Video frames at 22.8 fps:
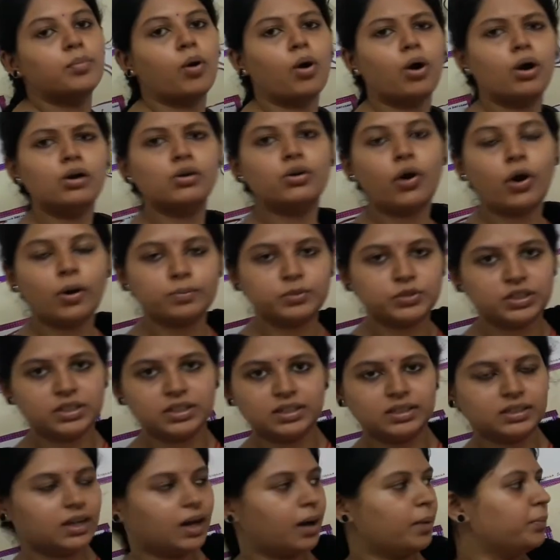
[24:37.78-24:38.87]
bold option
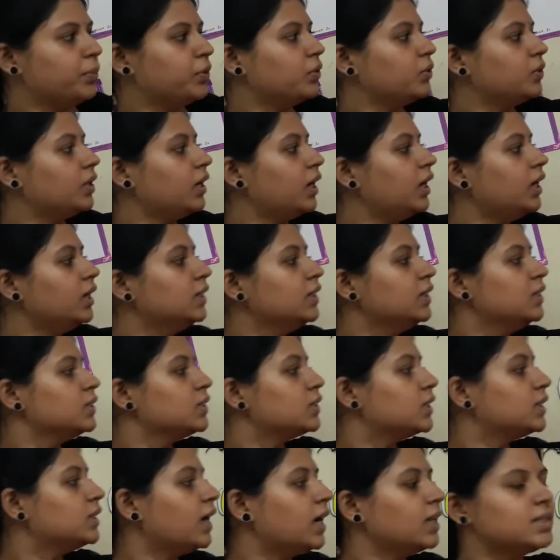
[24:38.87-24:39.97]
in computer?
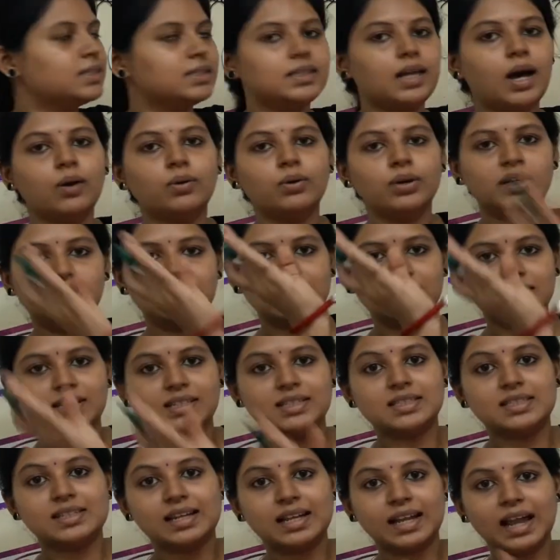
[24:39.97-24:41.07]
So that's how it is, a
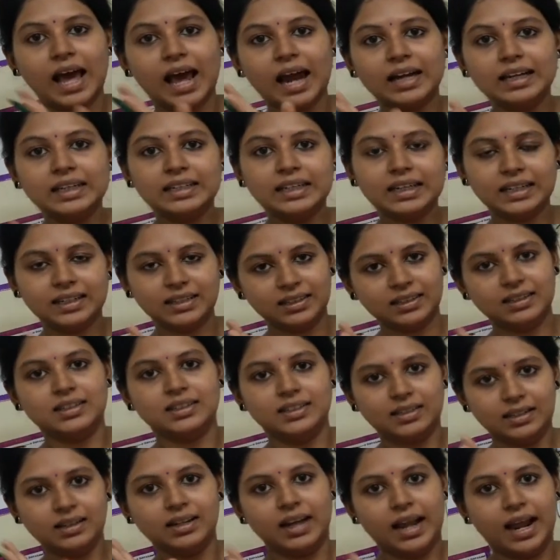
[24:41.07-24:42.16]

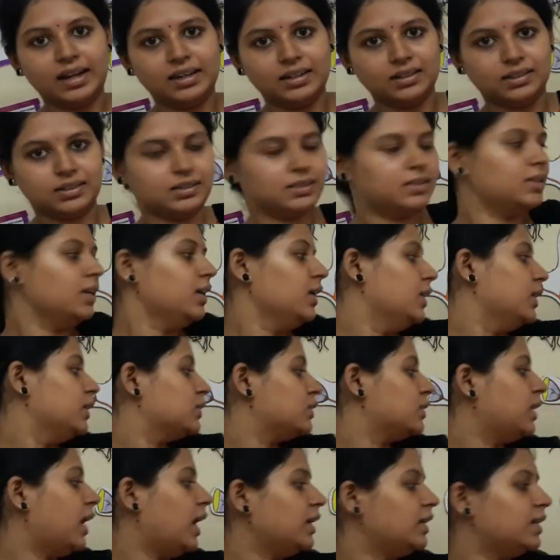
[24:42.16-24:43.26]
slanting letters.
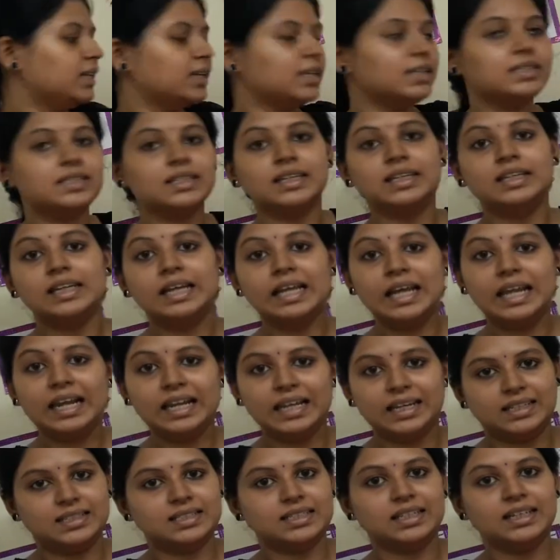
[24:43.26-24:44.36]
So that is
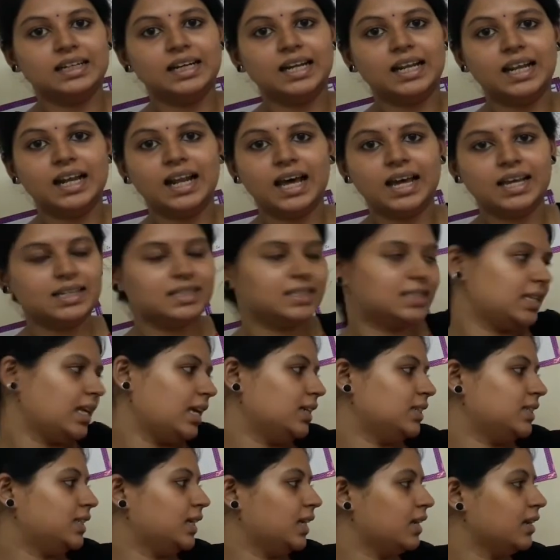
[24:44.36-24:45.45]
italics,
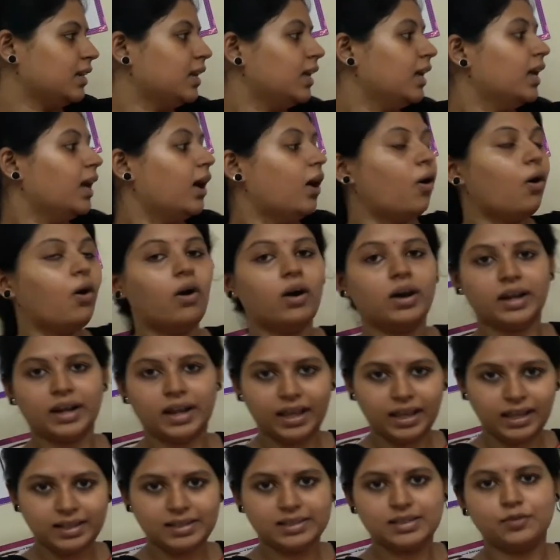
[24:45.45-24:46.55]
italicization. Or
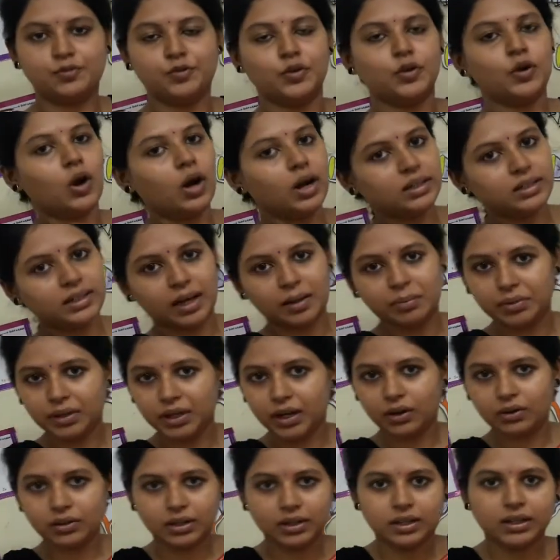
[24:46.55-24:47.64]
else if you're not typing
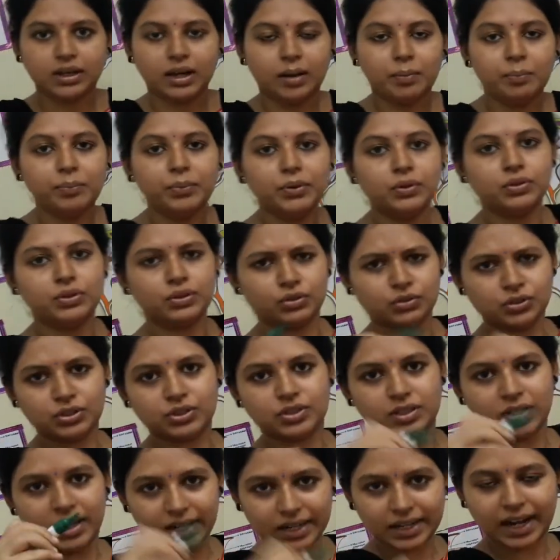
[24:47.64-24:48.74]
out on the computer, you're
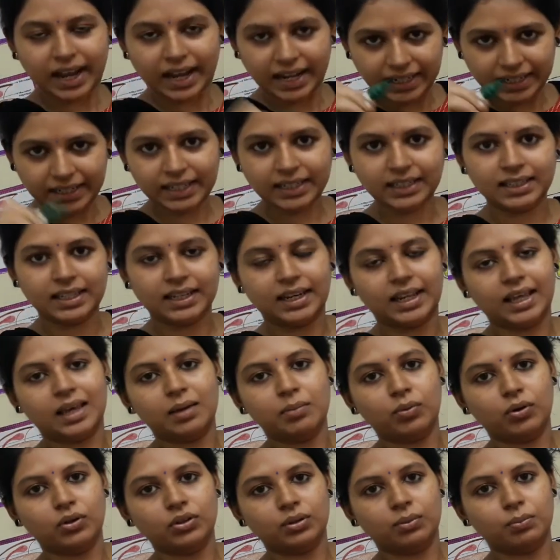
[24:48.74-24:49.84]
just writing the
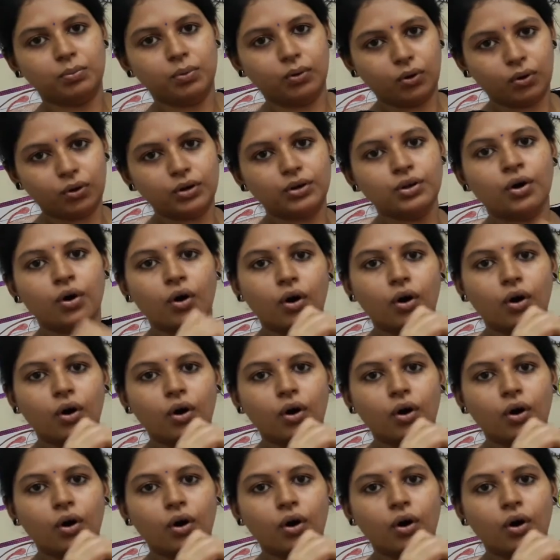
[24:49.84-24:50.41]
name on the board